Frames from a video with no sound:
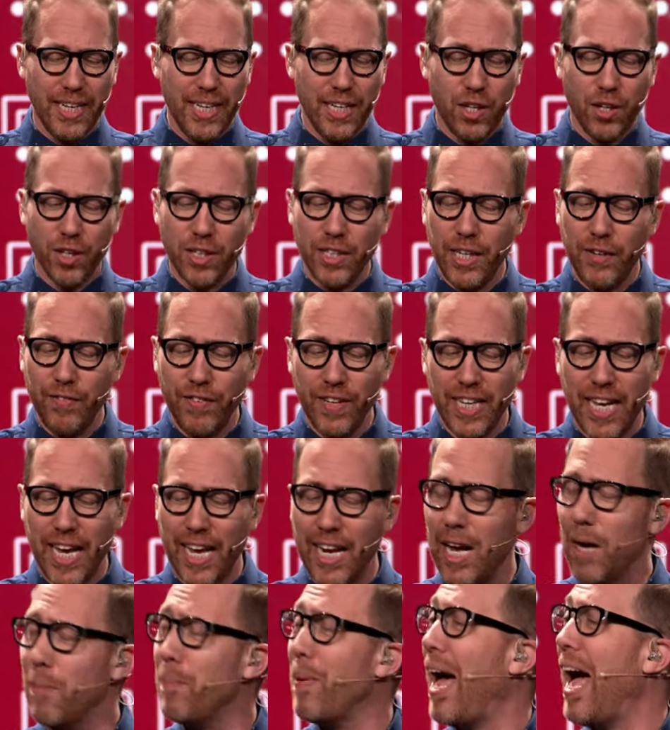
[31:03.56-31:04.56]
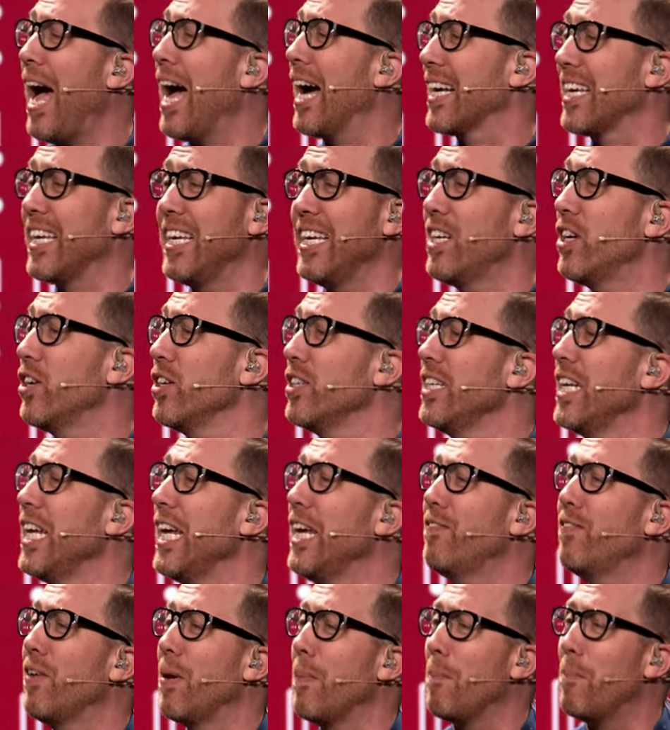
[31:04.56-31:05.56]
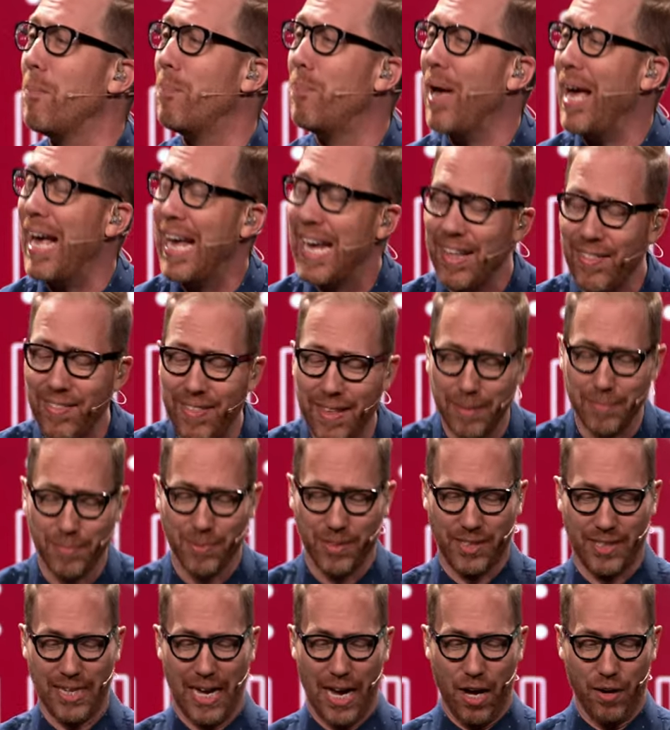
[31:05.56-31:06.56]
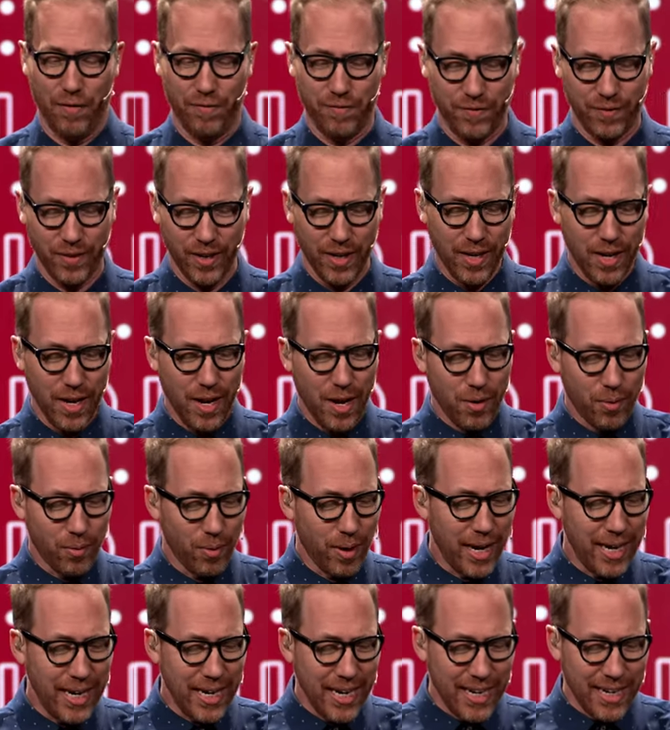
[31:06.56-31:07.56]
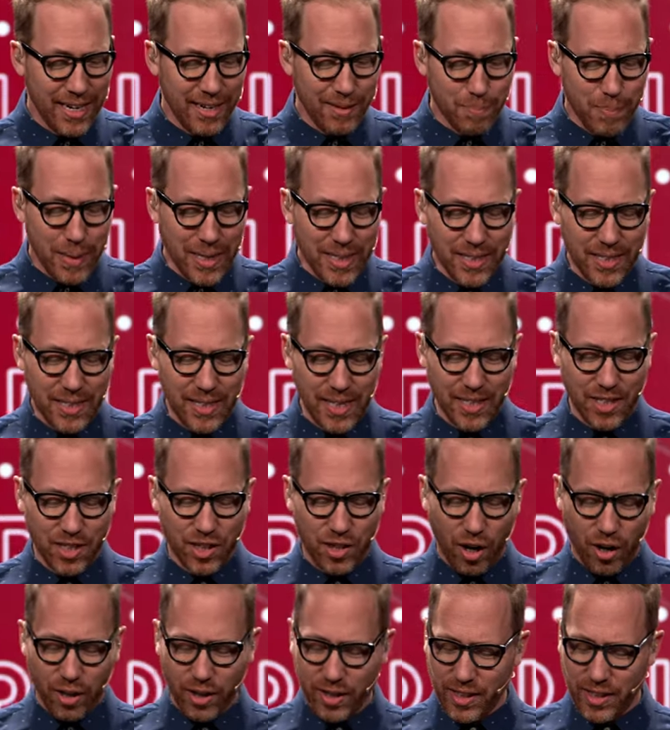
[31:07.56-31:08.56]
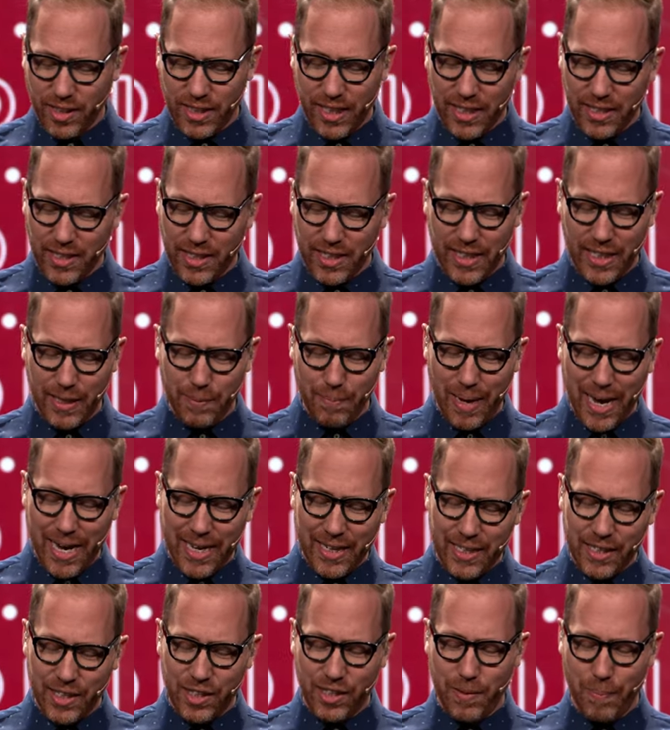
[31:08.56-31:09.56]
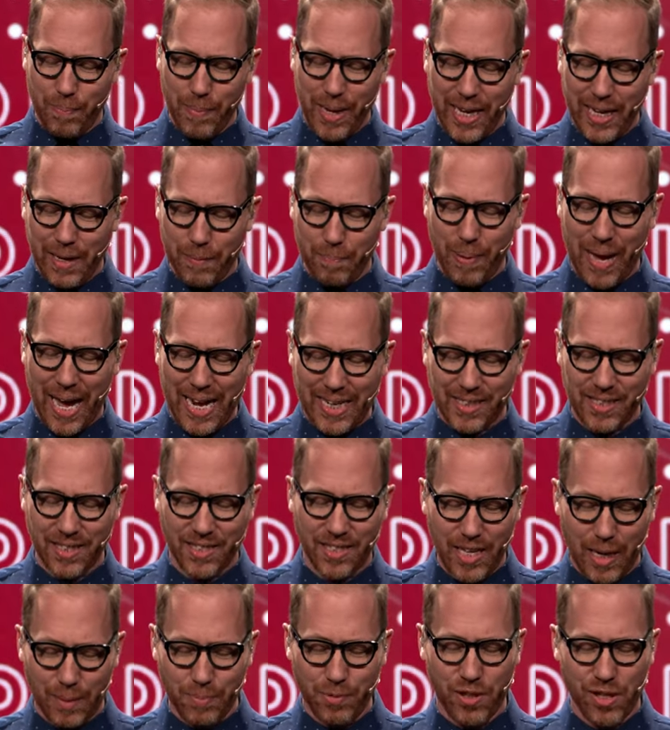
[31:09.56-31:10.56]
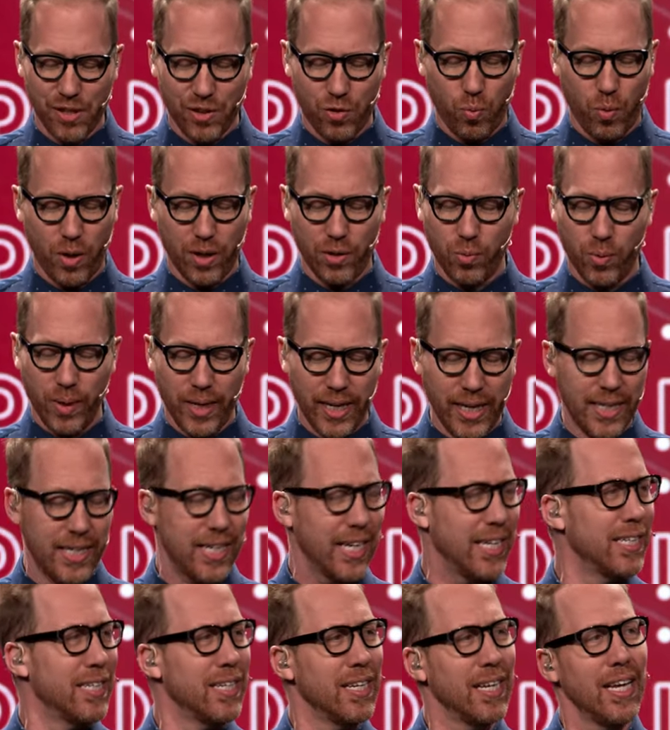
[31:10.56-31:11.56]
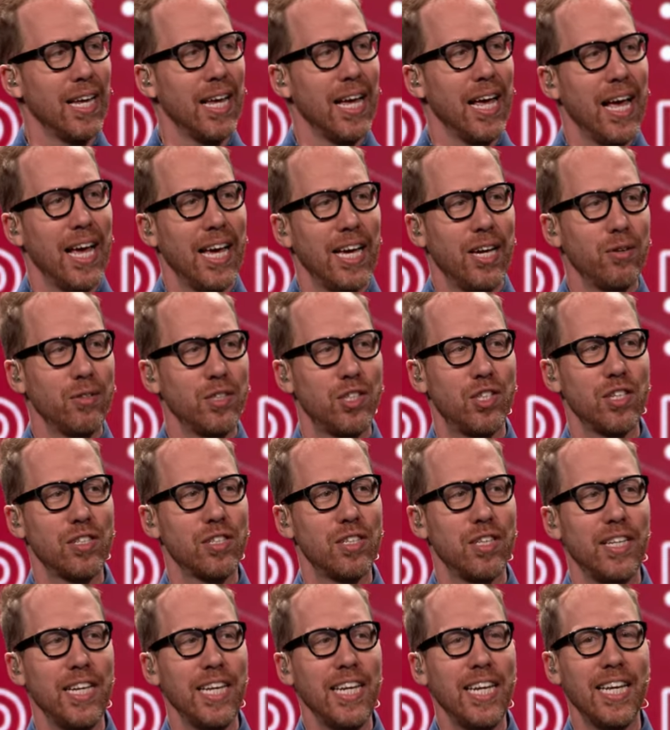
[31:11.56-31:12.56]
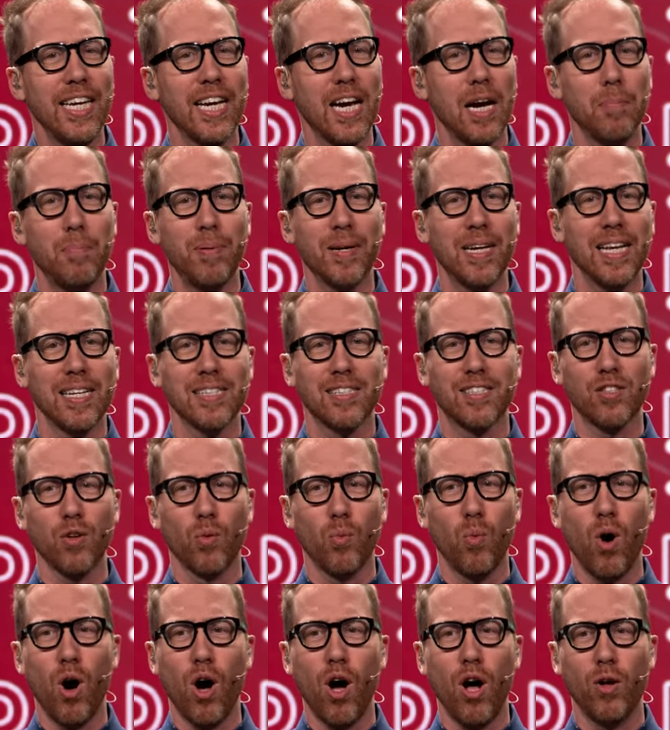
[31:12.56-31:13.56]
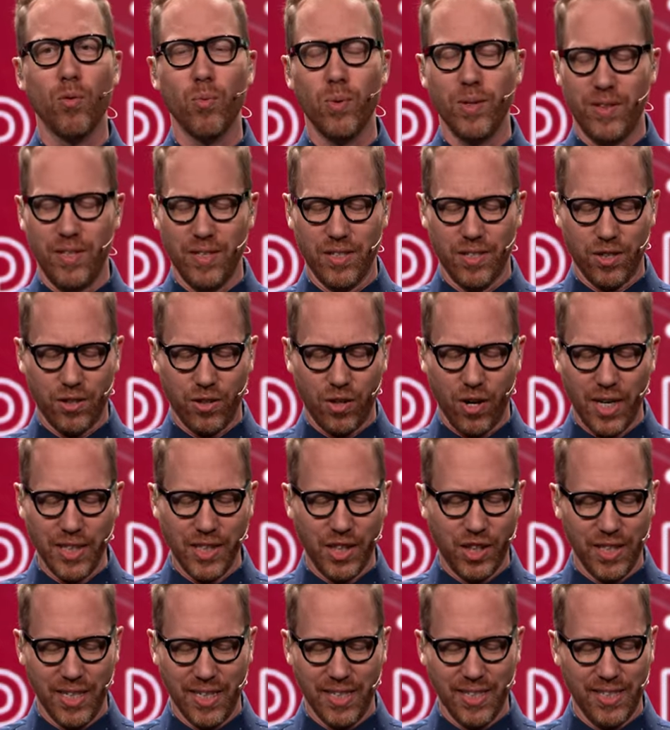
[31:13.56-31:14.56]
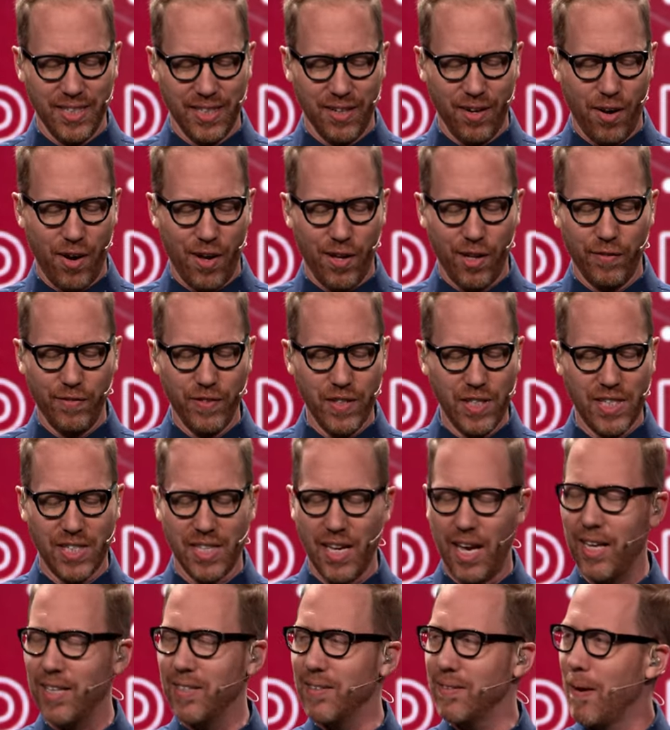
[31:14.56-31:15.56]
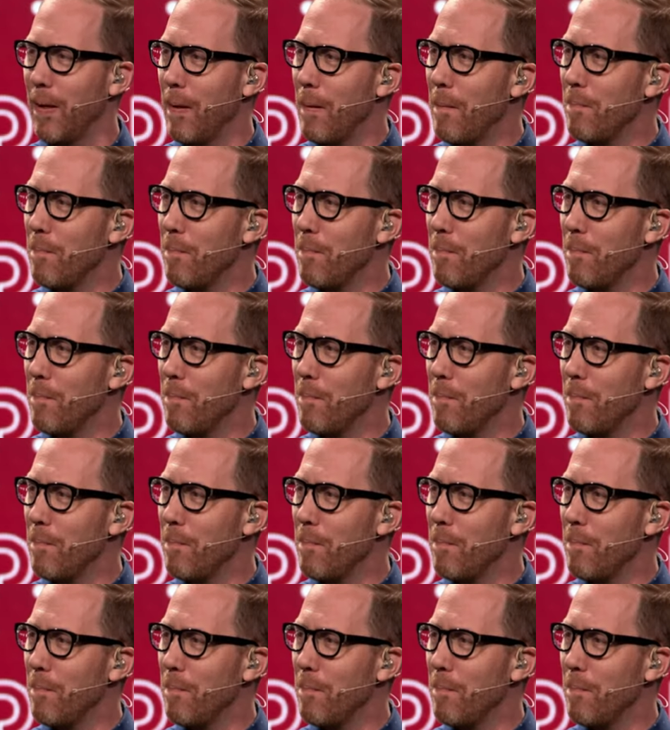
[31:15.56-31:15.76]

he couldn't even get up, heck, he couldn't even bathe himself, right? And amidst this dark season, he managed to make it back to substance one week, and he was just leaning up against the wall with his crutches, and all of a sudden,